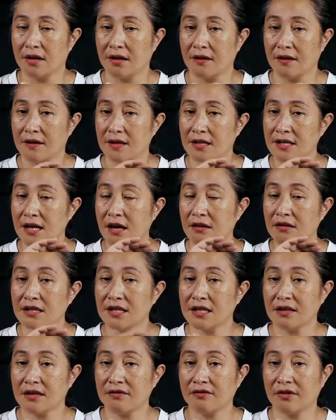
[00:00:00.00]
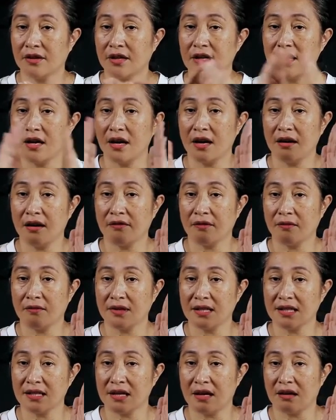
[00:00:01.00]
This sound is different from this
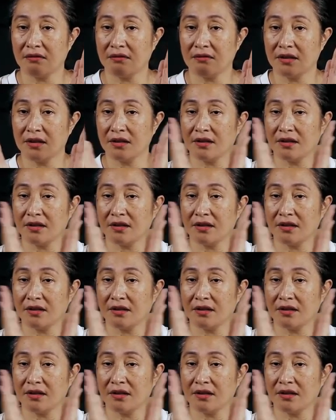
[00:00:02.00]
sound.